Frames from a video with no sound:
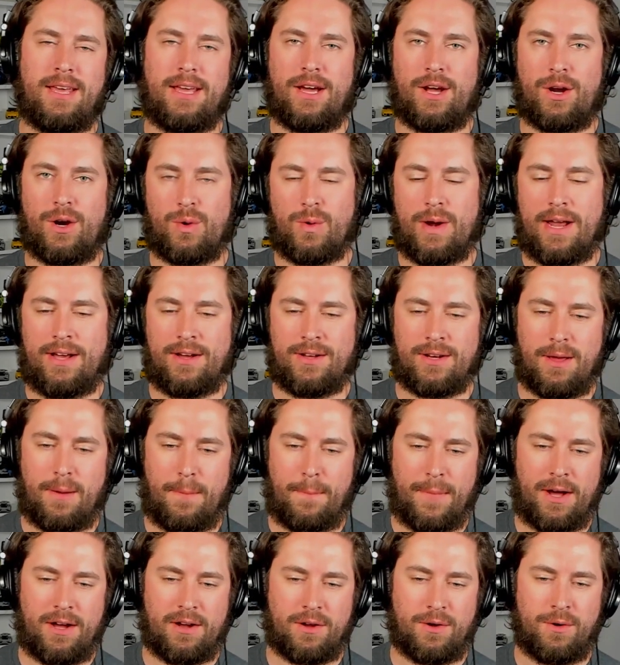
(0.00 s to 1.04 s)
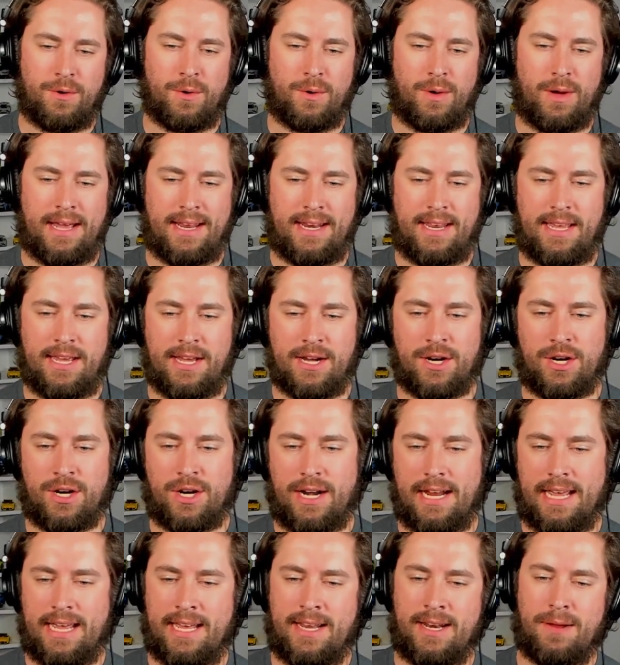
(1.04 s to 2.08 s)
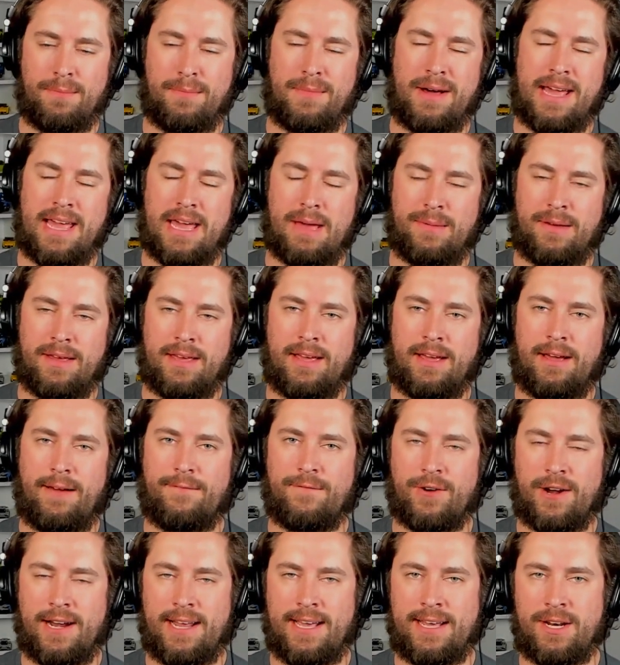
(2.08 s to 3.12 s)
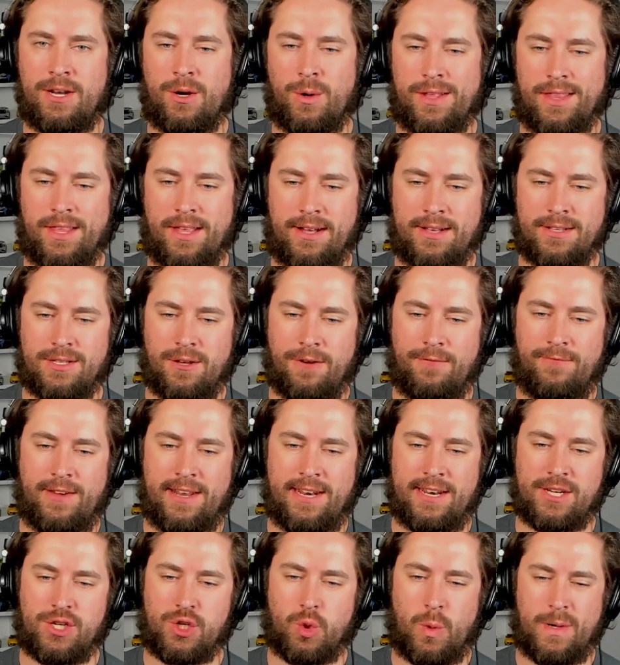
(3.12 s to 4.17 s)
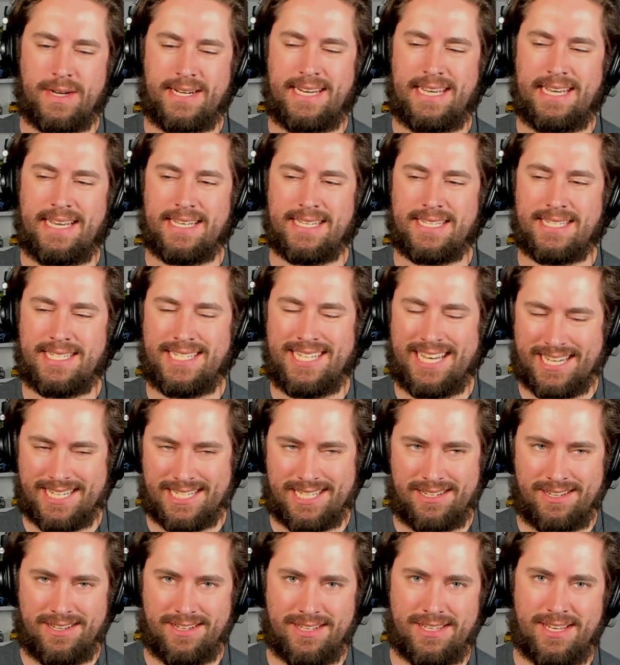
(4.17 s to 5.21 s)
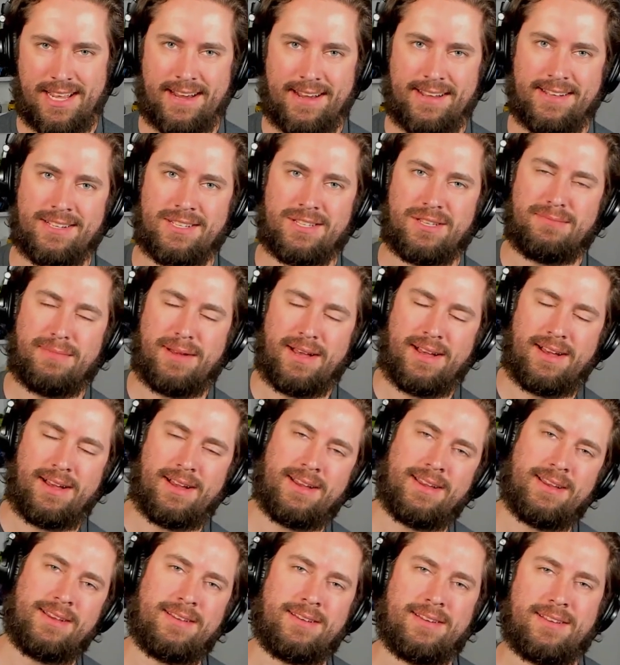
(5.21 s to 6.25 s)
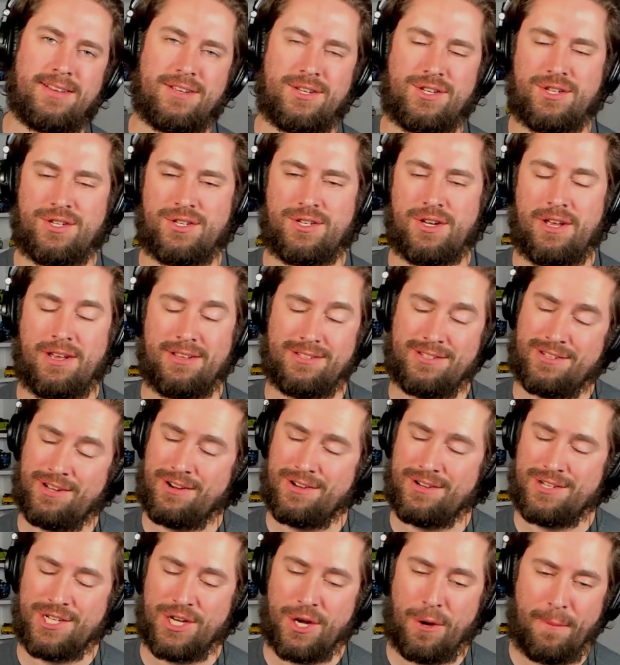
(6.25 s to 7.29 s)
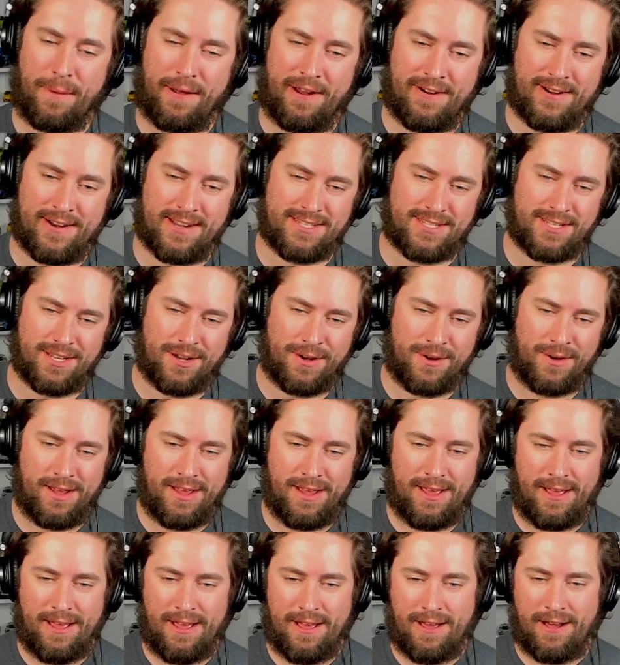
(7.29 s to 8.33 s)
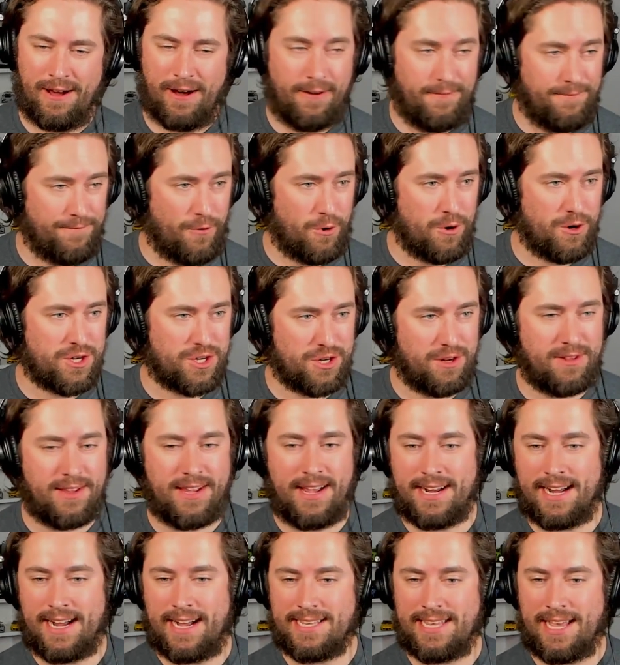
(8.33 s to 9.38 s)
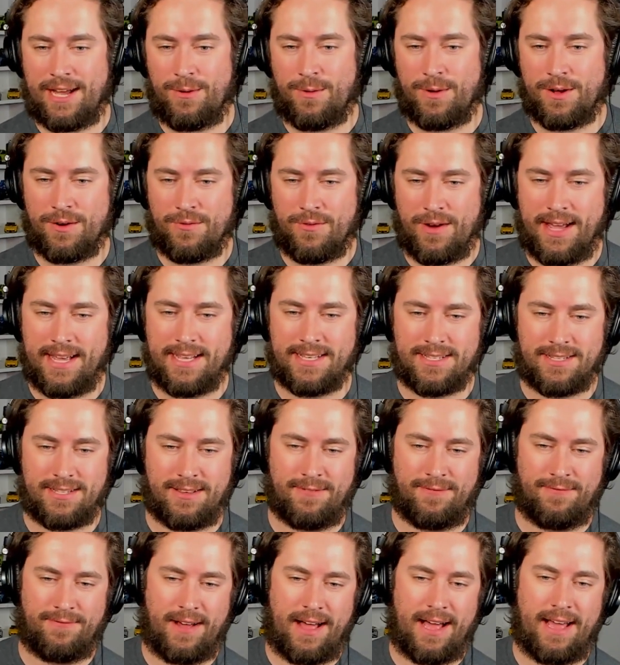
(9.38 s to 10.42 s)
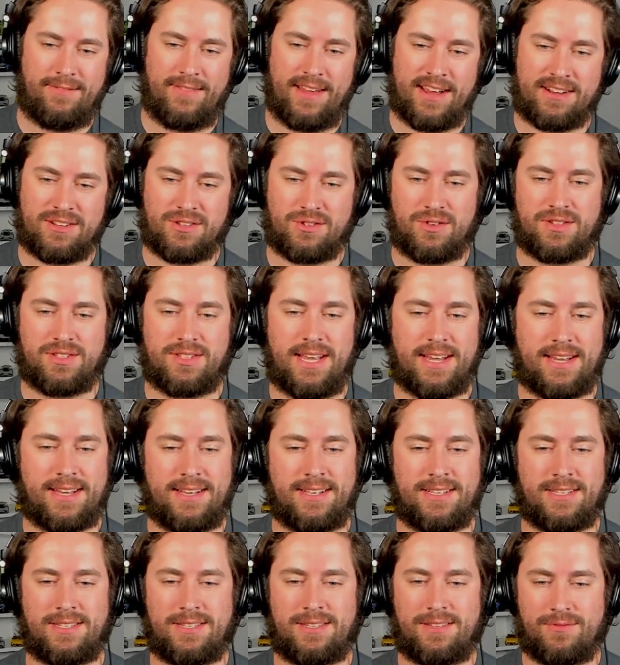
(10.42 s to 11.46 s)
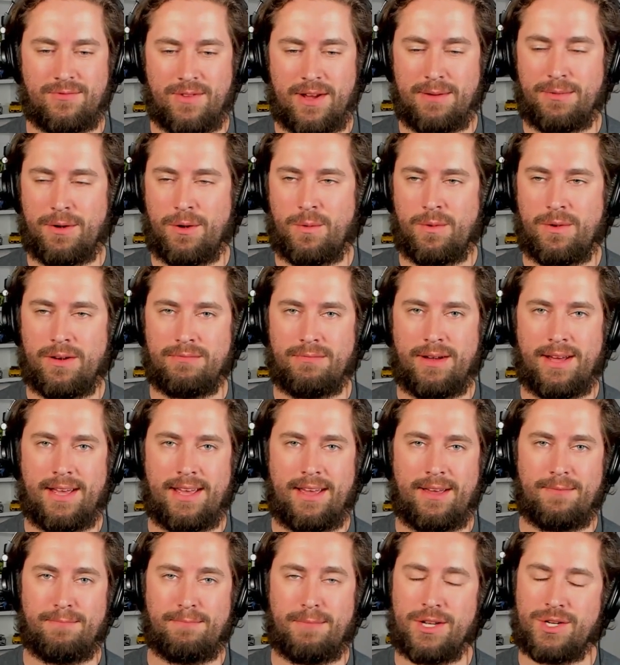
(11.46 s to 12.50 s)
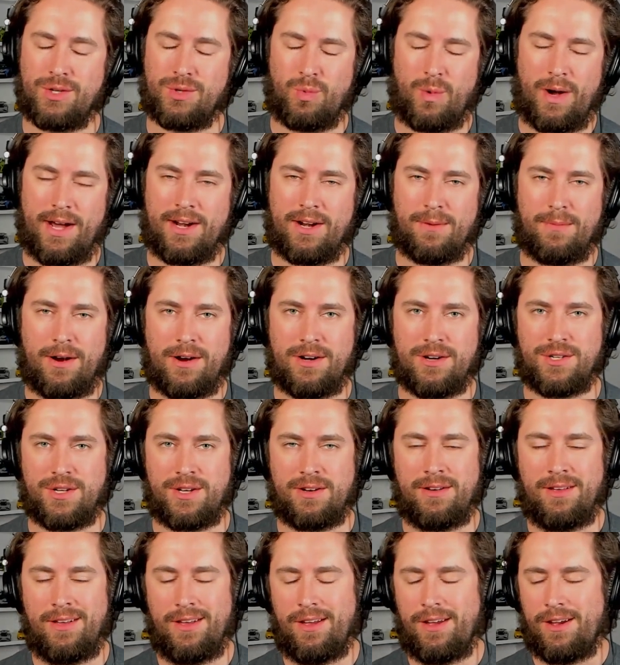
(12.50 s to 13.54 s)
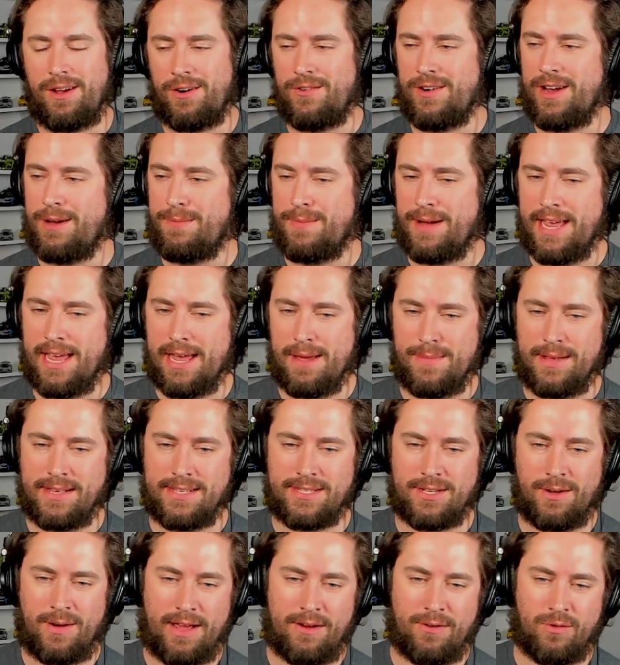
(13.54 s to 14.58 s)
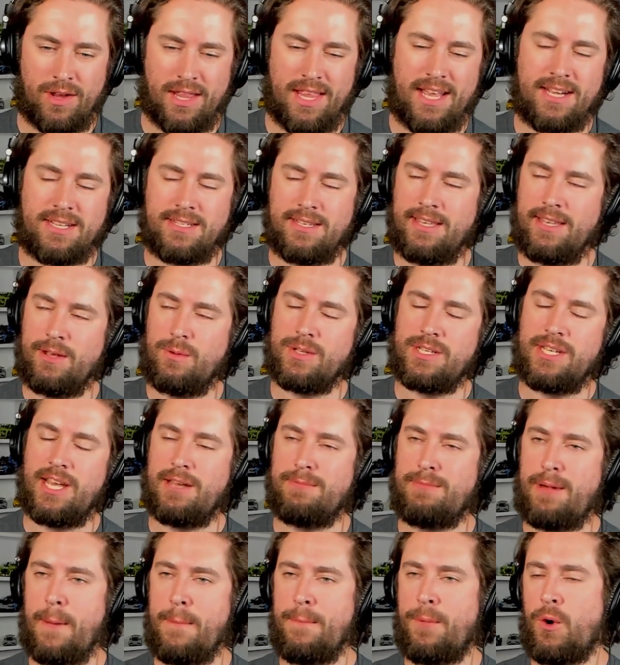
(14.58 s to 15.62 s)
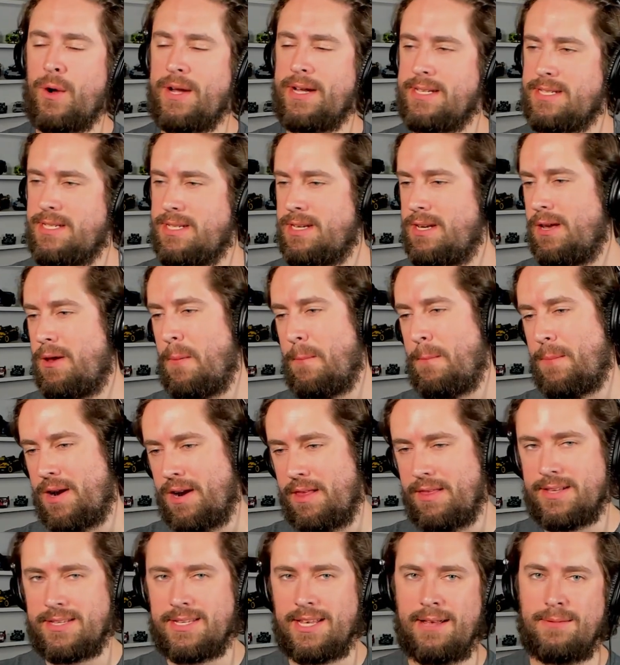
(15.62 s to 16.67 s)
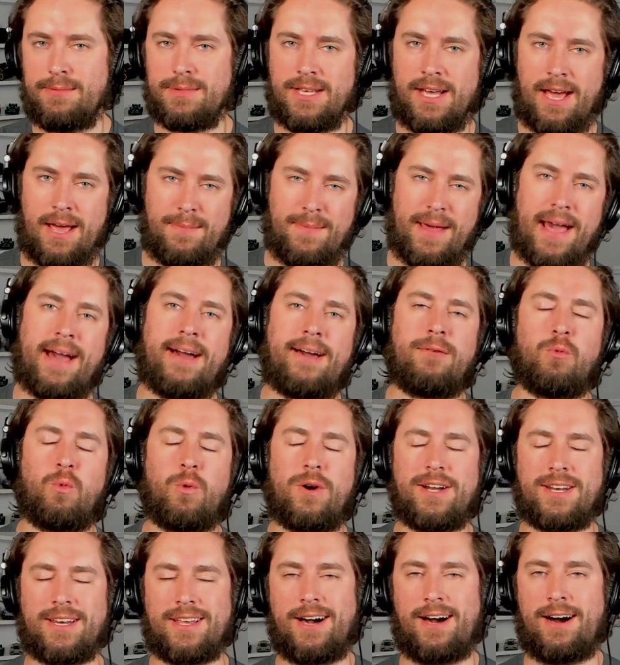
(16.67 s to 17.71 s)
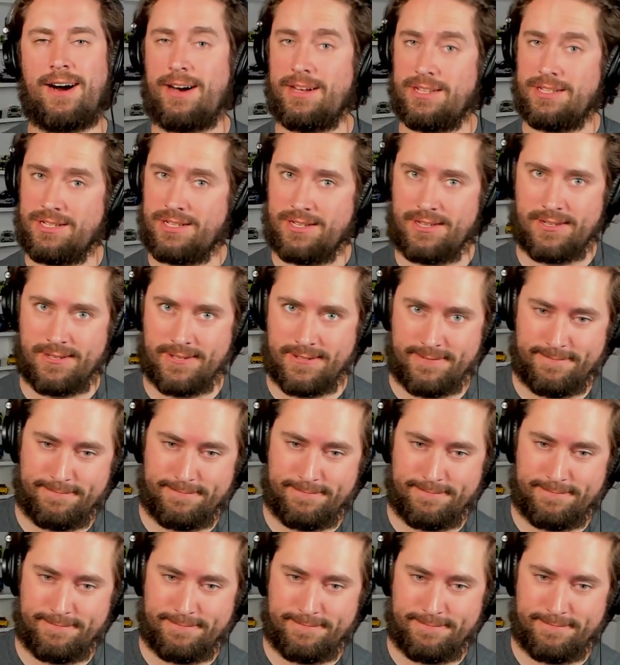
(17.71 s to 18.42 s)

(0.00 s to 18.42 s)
around Baku. And here in Miami, Fernando Alonso finished 26 seconds behind Sergio Perez. So unfortunately, I got that one right. 5 extra seconds. Red Bull won by a much wider margin around Miami. So I reluctantly will take my points, but at the same time, at what cost?